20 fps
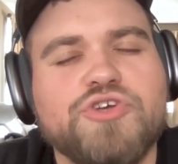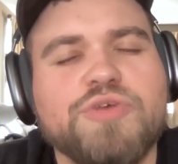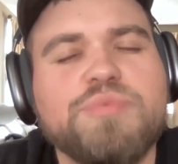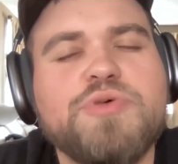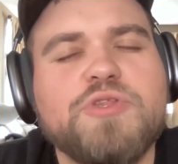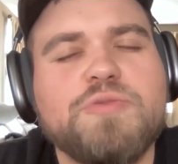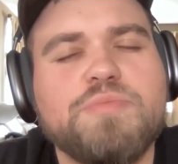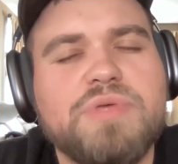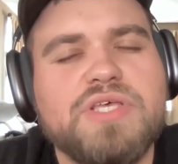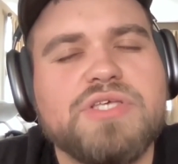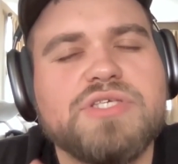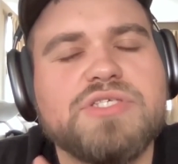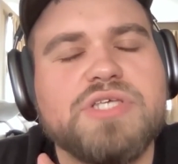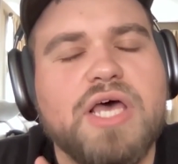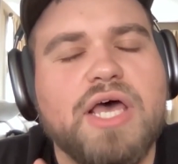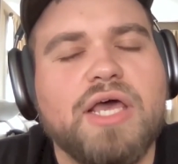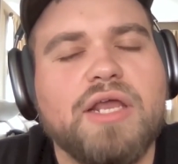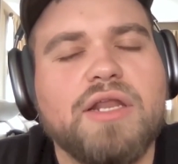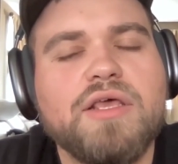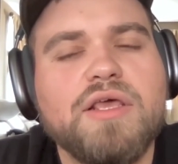tribute
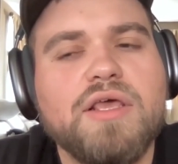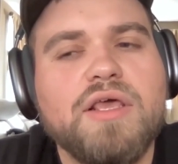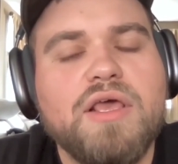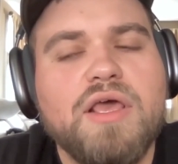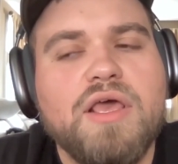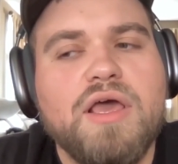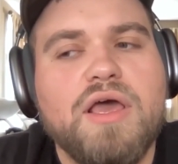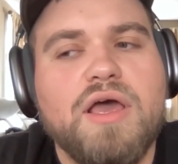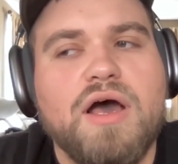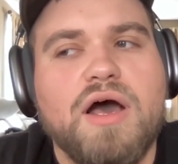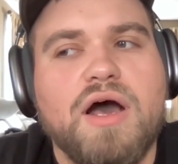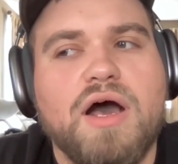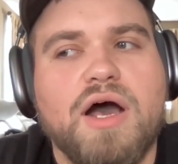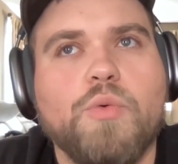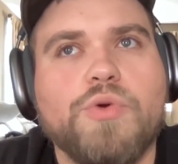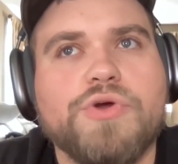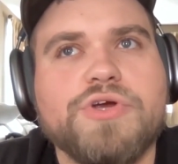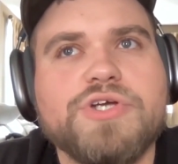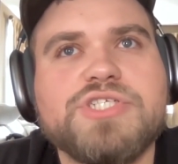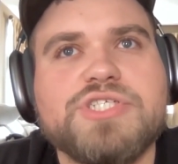piece said,
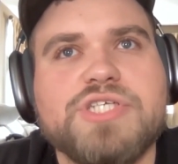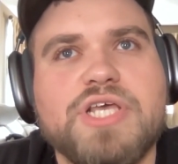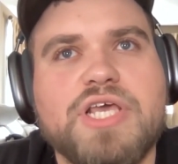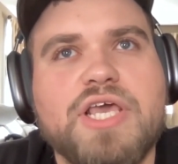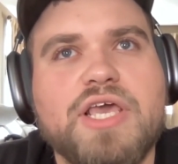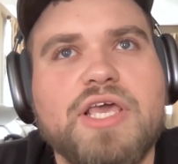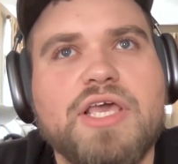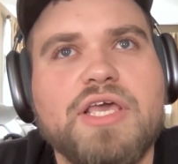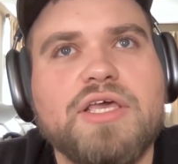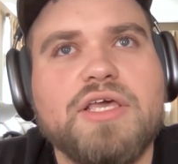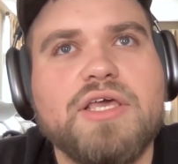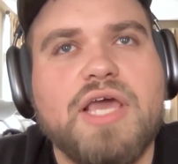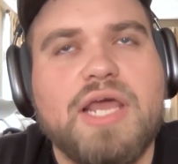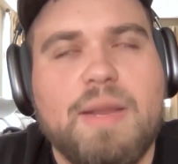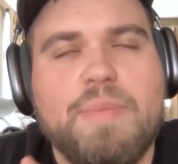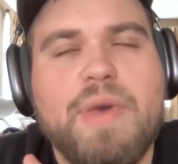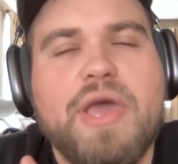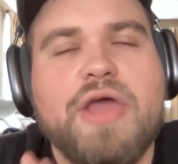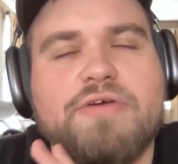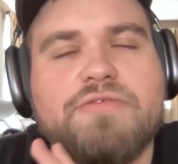what we're seeing,
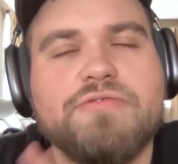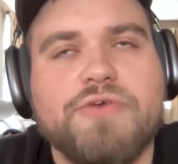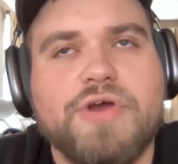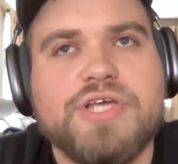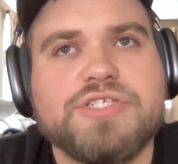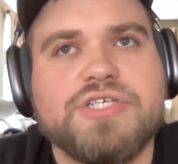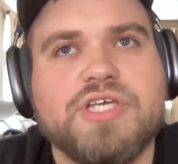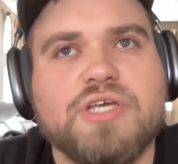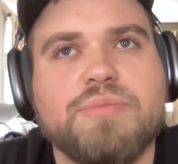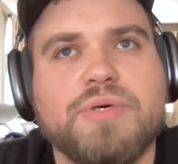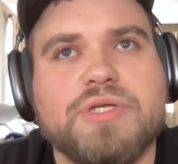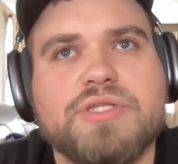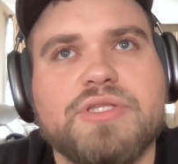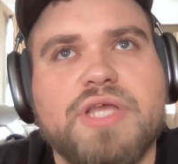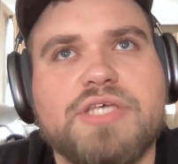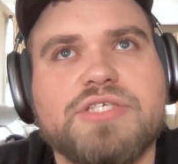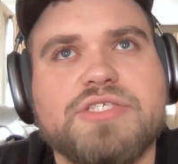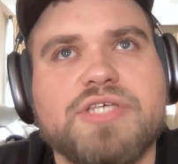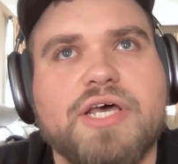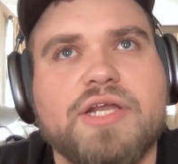and I'm paraphrasing,
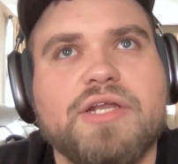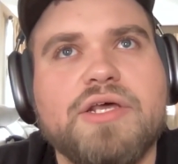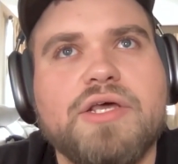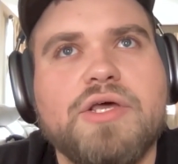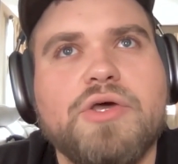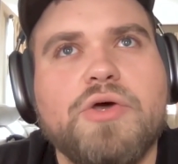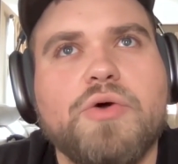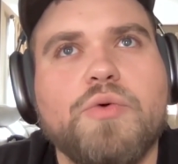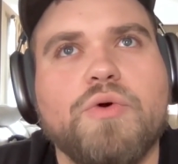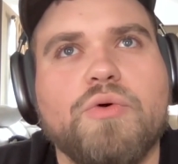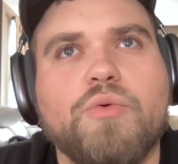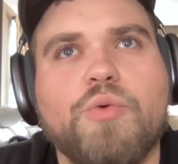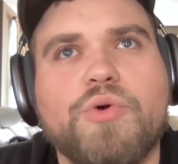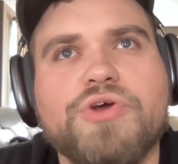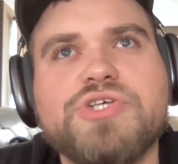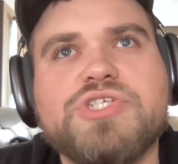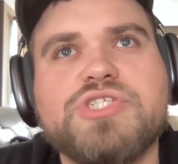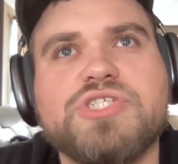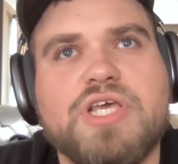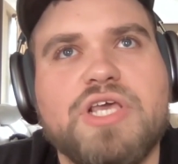but they said, what
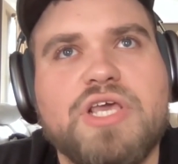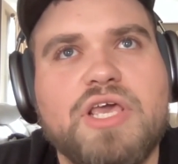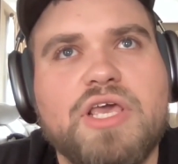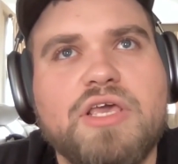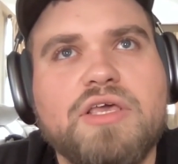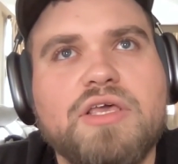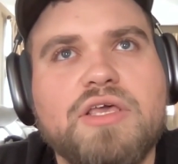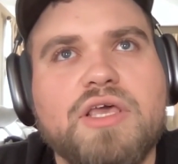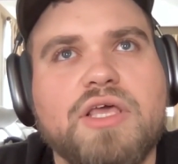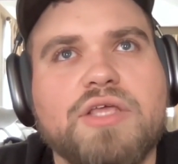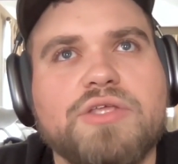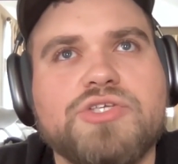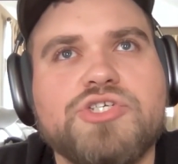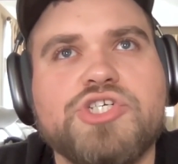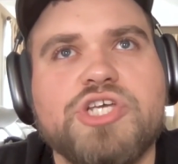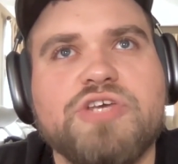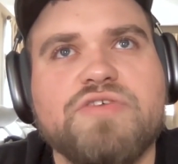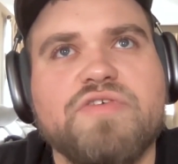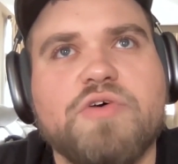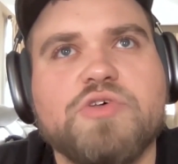we're seeing
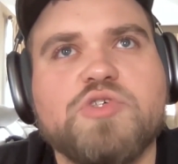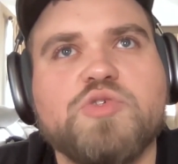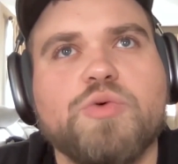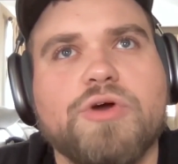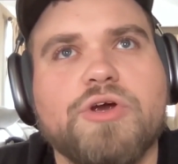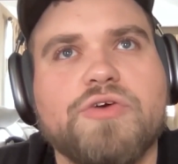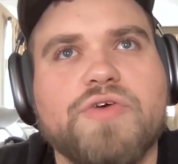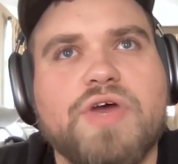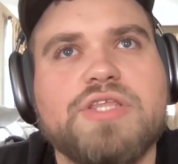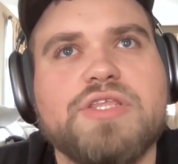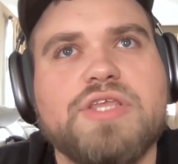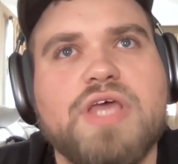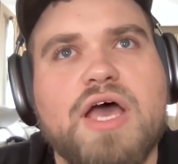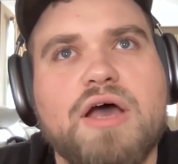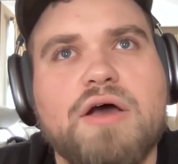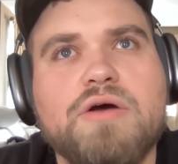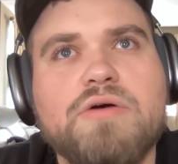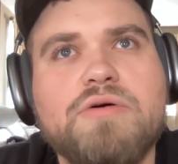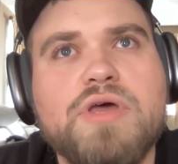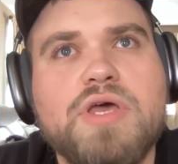in Chivo's work right
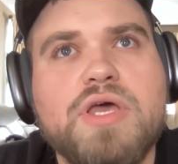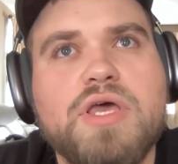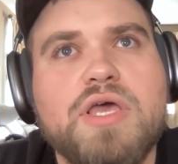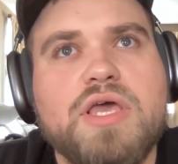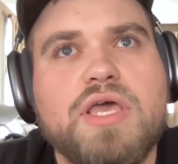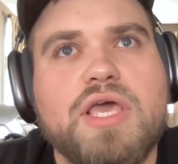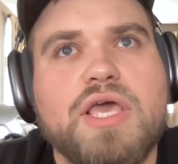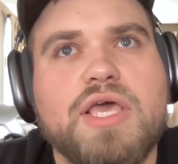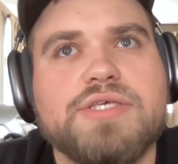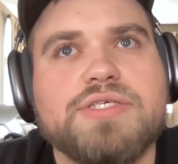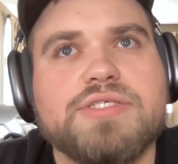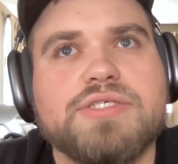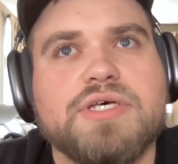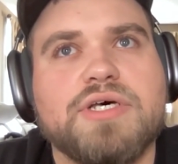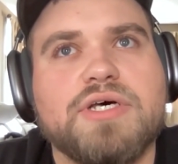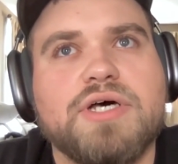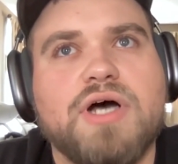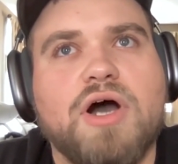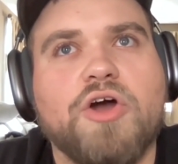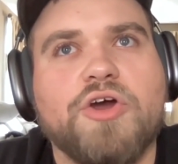now
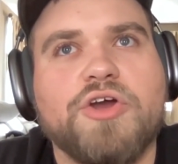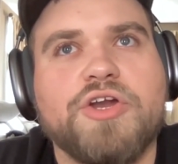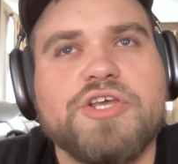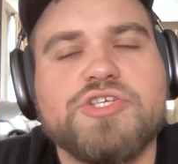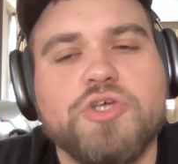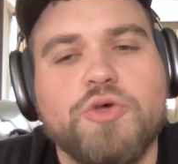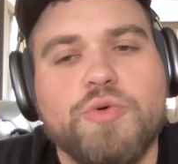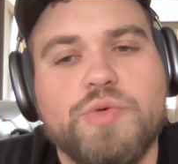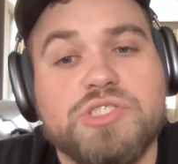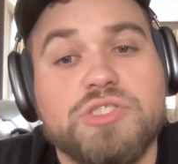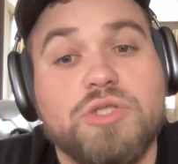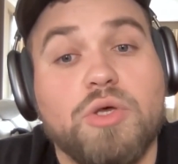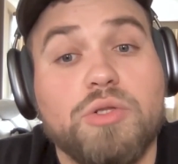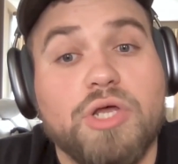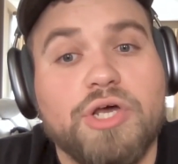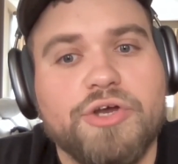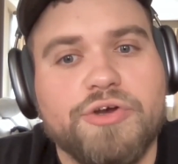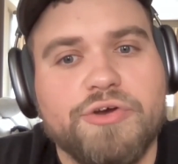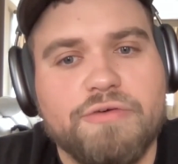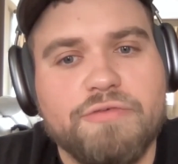is an artist who is
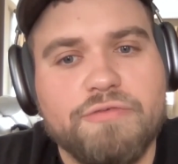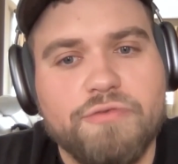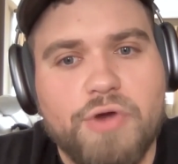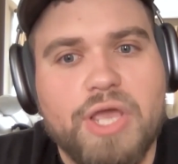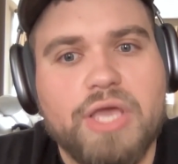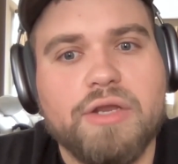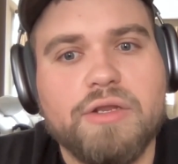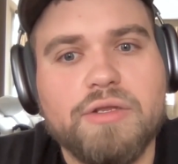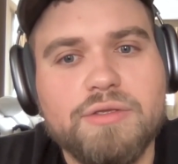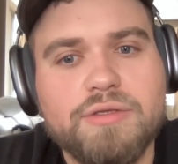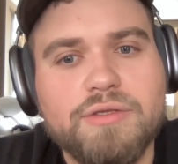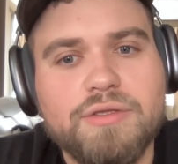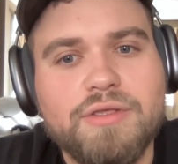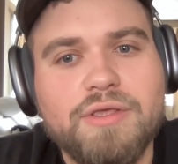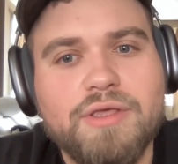no longer afraid.